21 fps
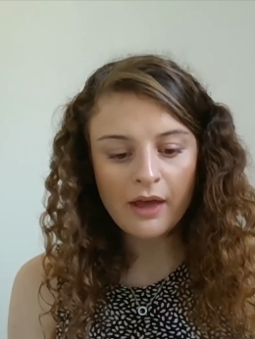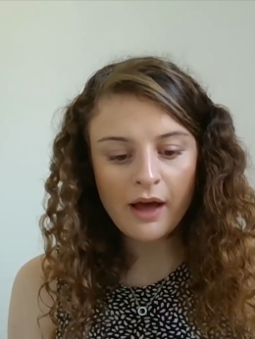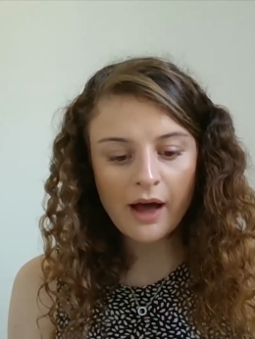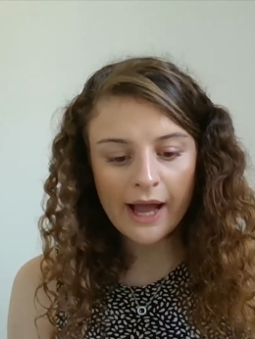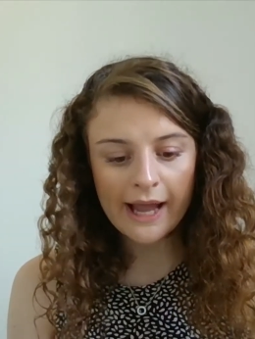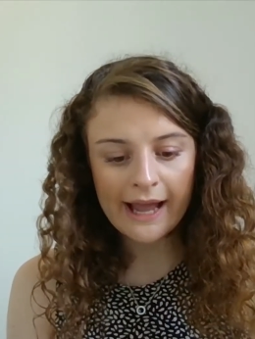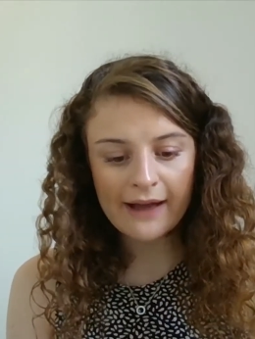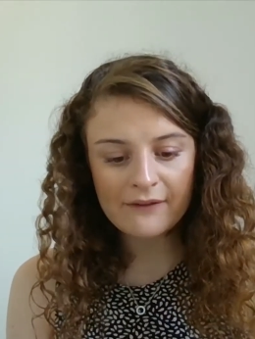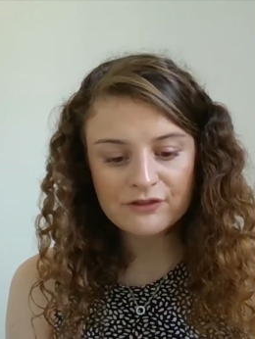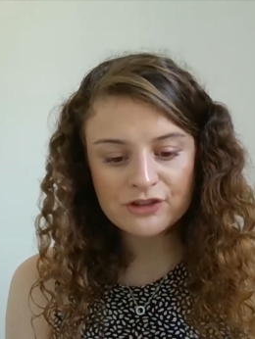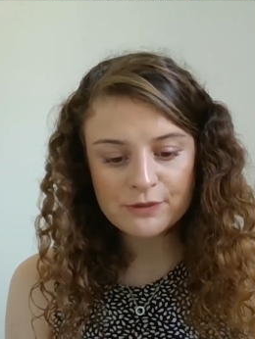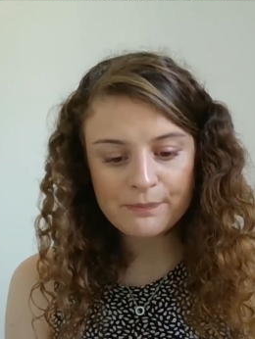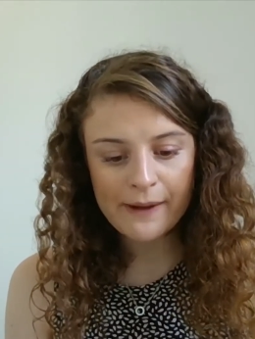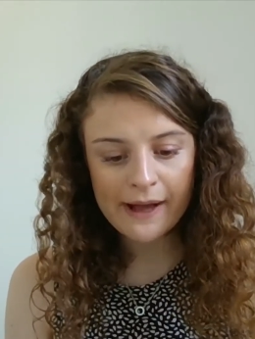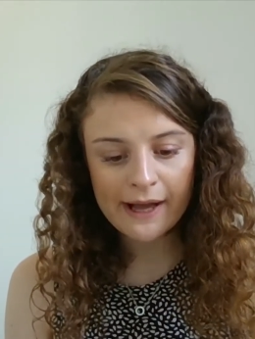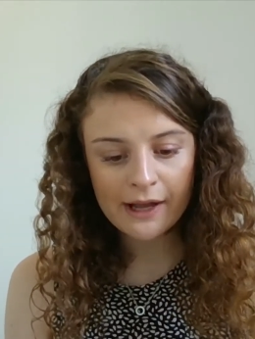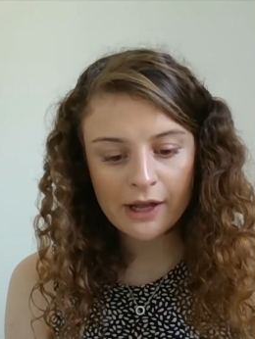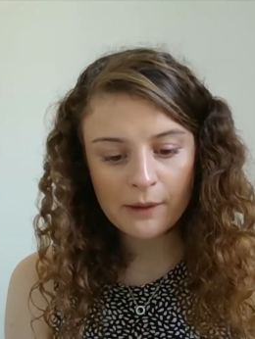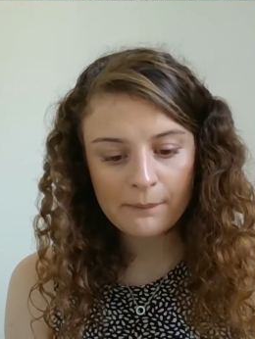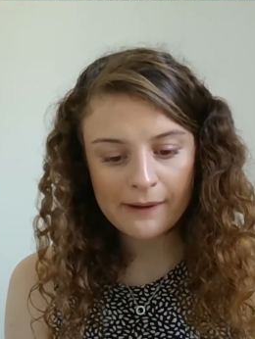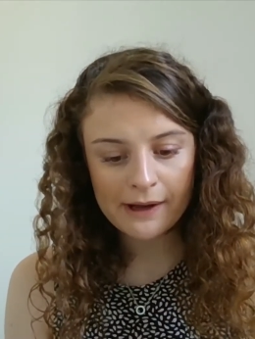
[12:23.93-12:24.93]
I have
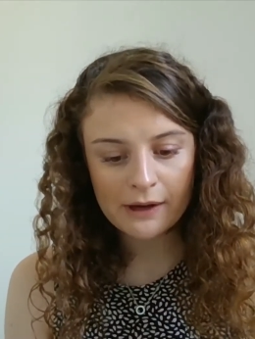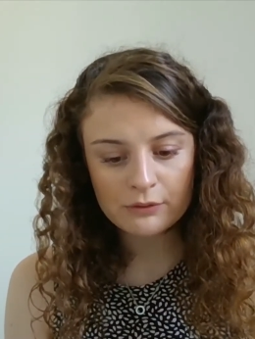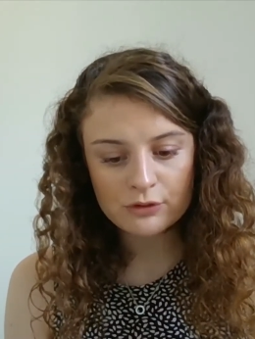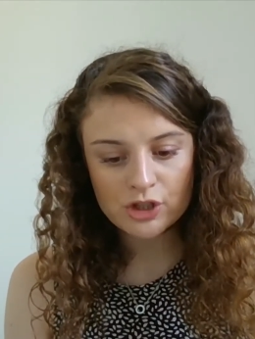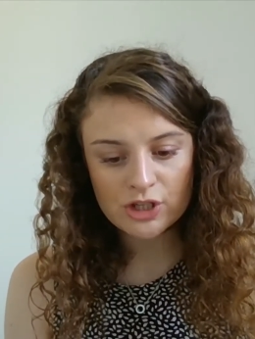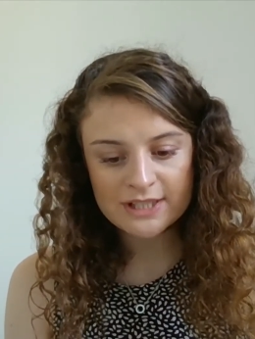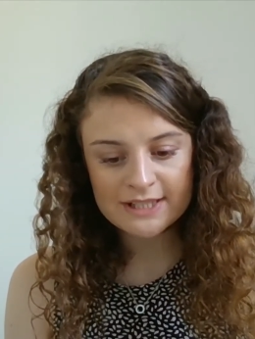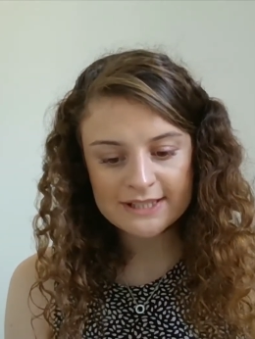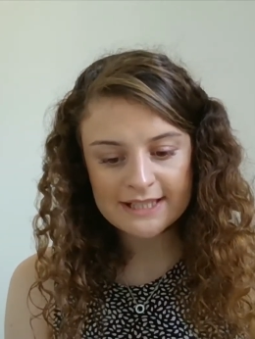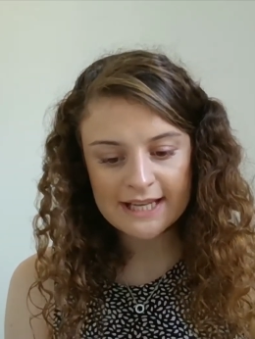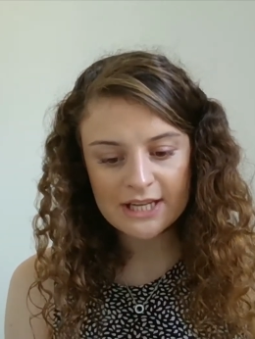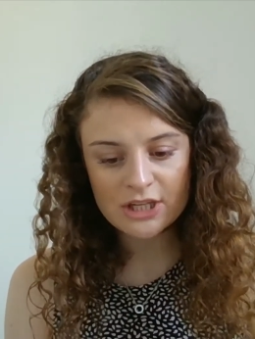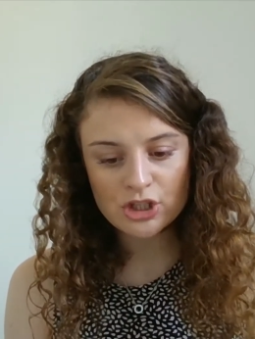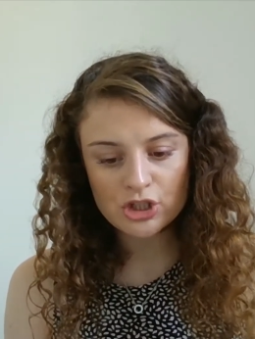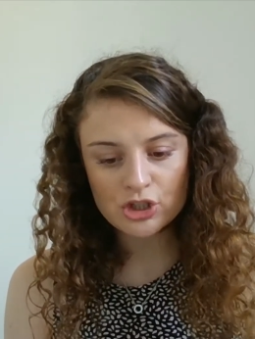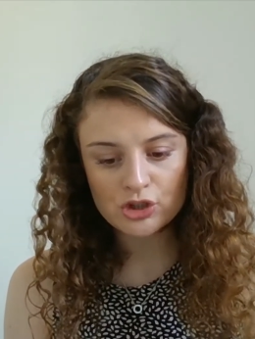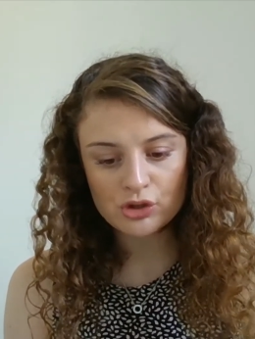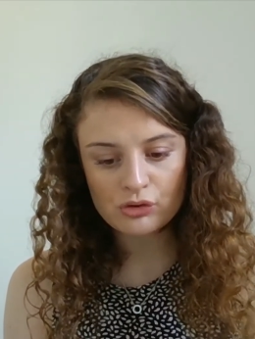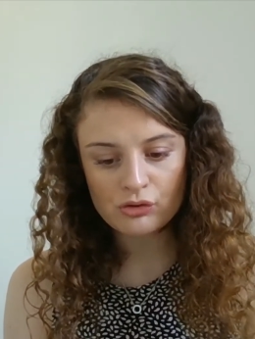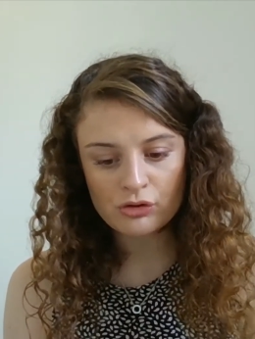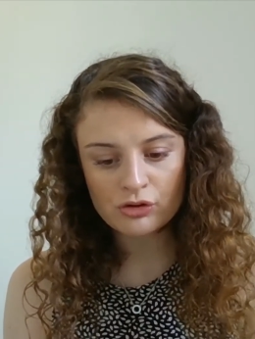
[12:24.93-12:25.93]
tobacco pouches
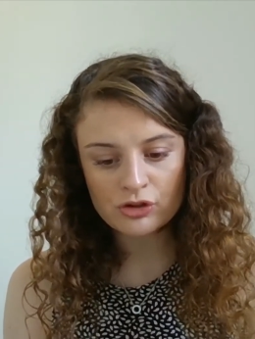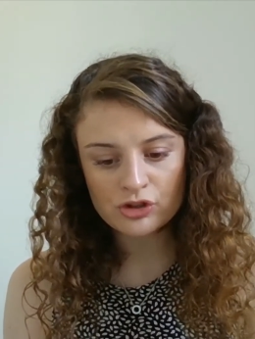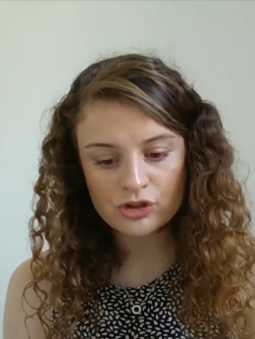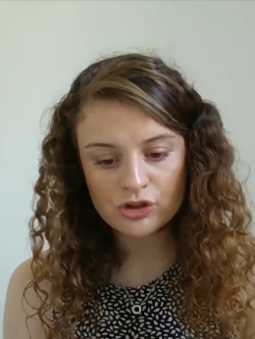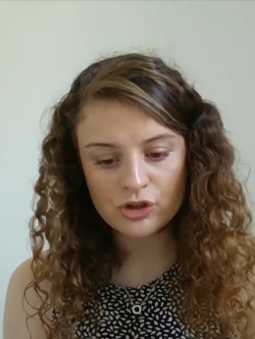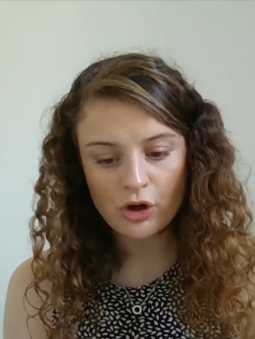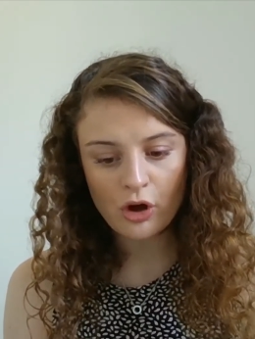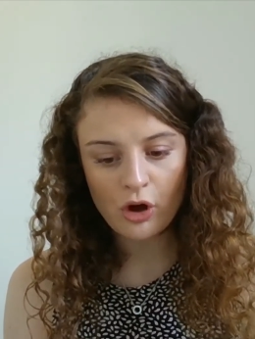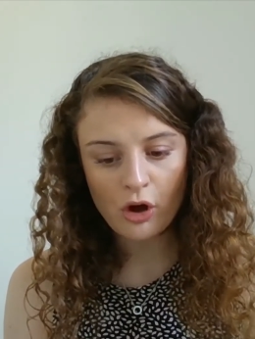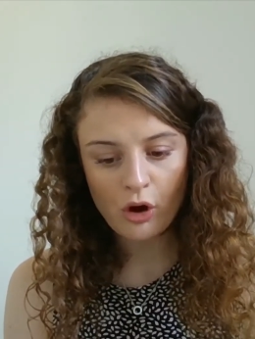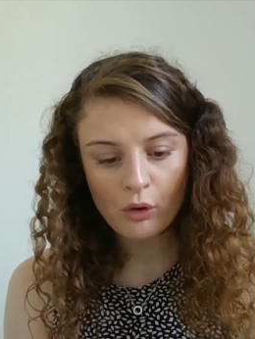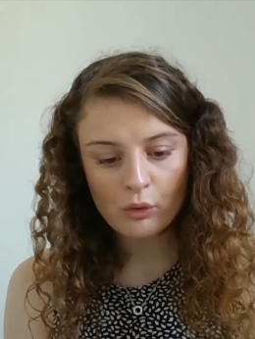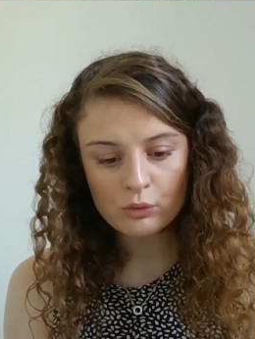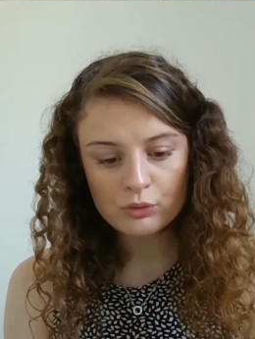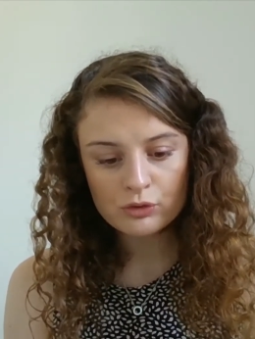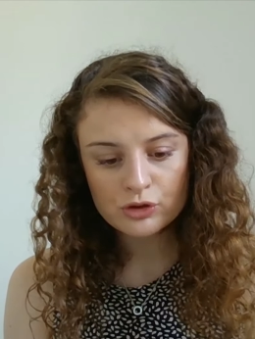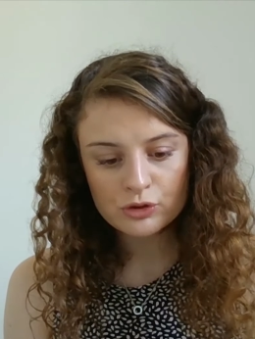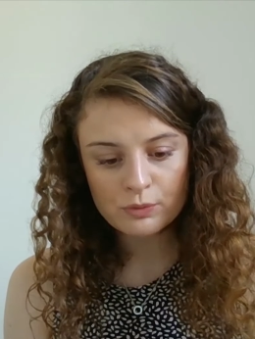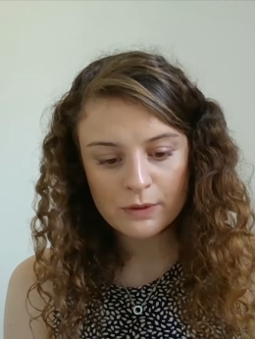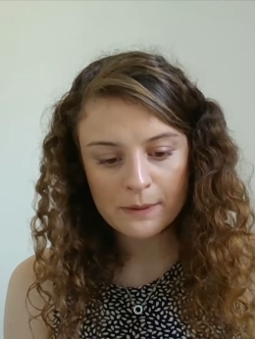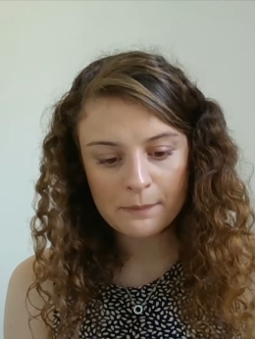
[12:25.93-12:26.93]
stationed across the whole
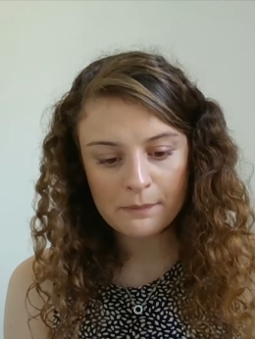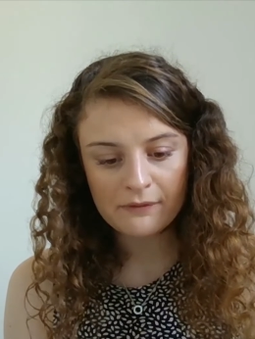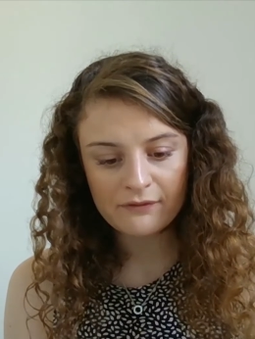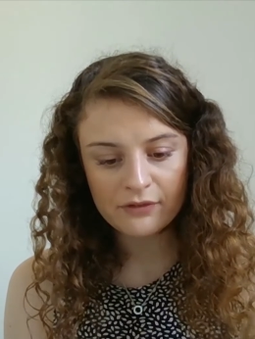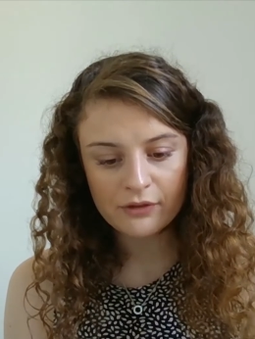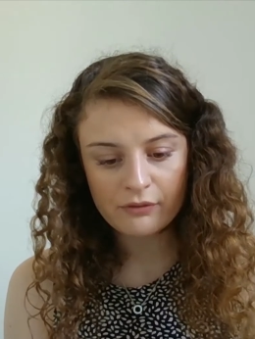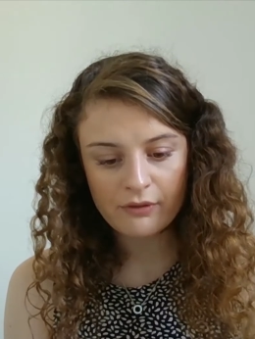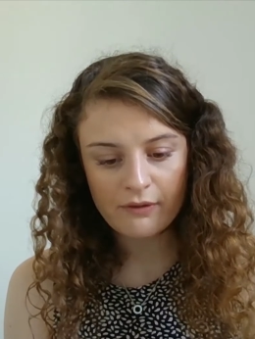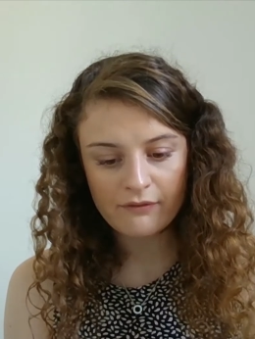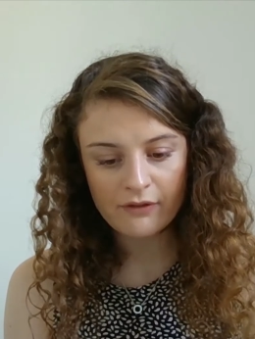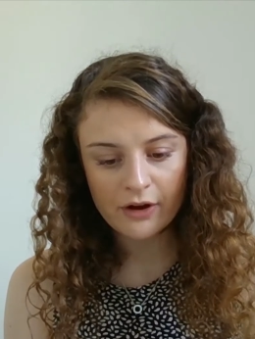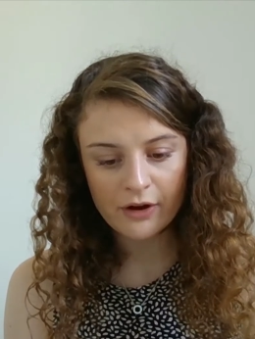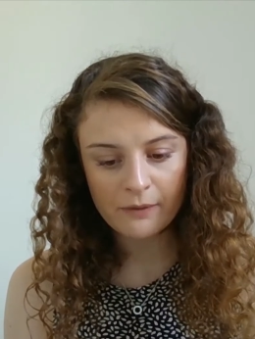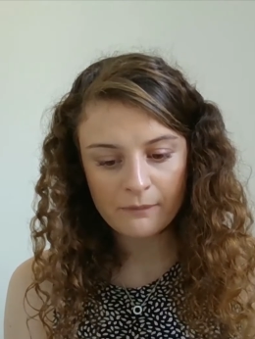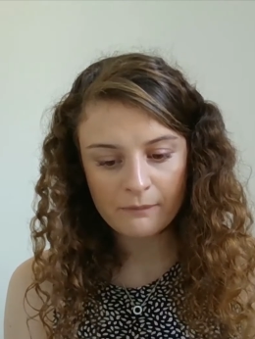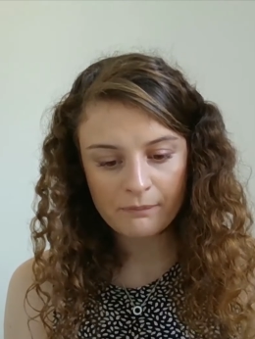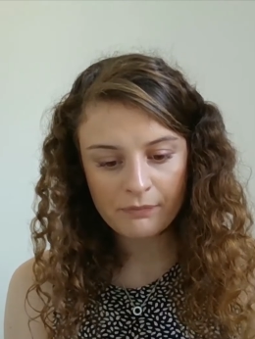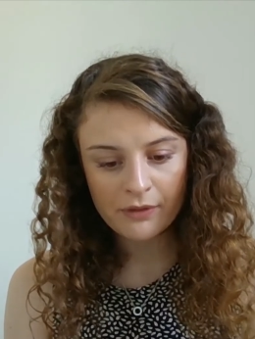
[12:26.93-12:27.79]
sweep of the river.